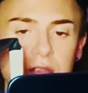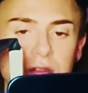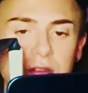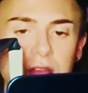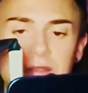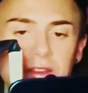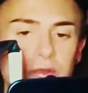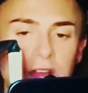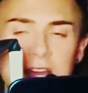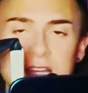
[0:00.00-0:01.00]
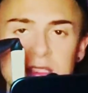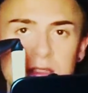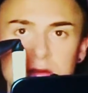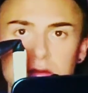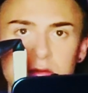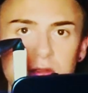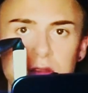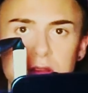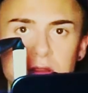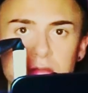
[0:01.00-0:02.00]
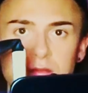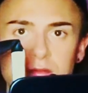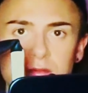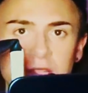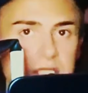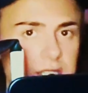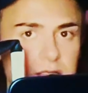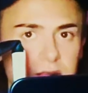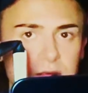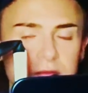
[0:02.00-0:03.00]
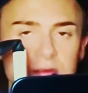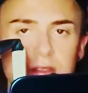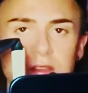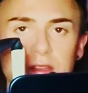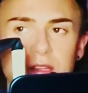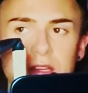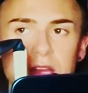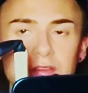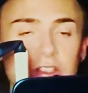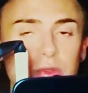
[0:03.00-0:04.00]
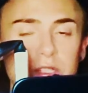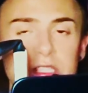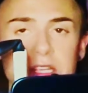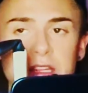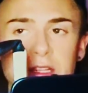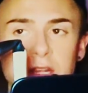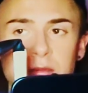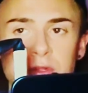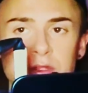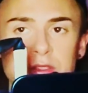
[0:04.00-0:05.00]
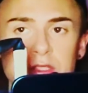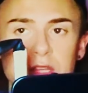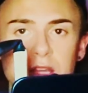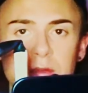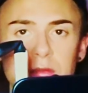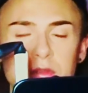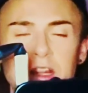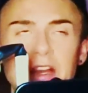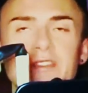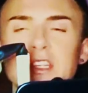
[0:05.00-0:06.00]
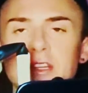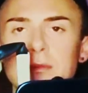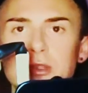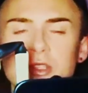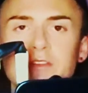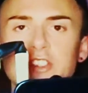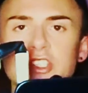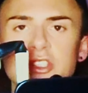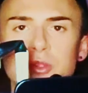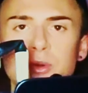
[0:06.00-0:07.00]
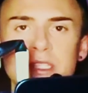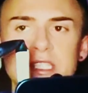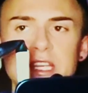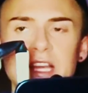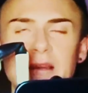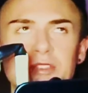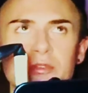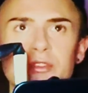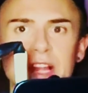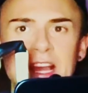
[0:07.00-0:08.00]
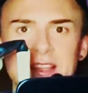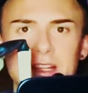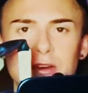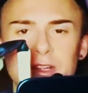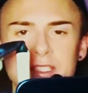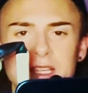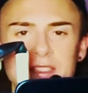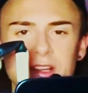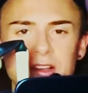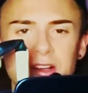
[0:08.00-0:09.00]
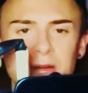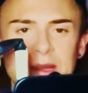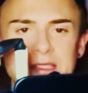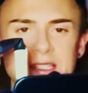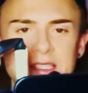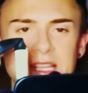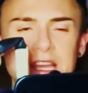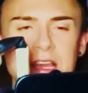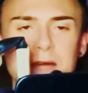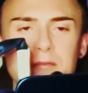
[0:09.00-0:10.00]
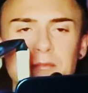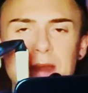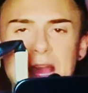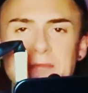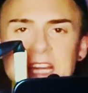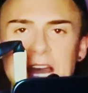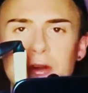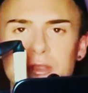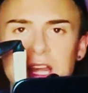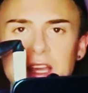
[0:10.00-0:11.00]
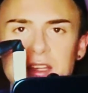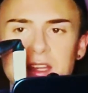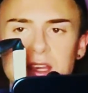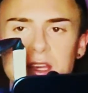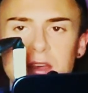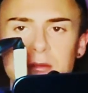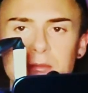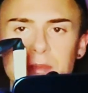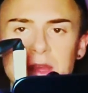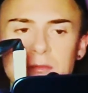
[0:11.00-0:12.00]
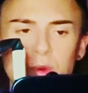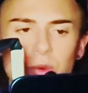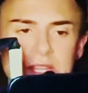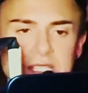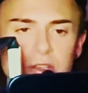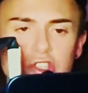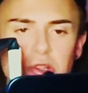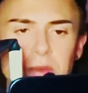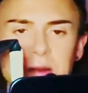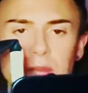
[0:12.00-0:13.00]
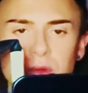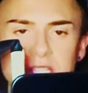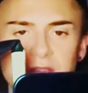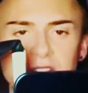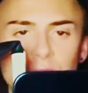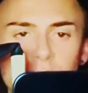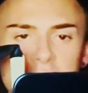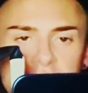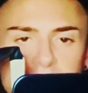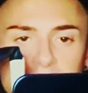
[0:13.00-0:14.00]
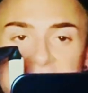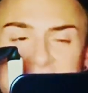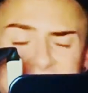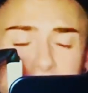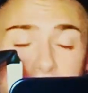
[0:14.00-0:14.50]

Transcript: having you guys listen. I've enjoyed seeing the numbers. Not even the numbers. I've just enjoyed seeing. I'm so glad that RSS.com has this mapped out, like pinpoints. It'll show you pinpoints of like where it's pinged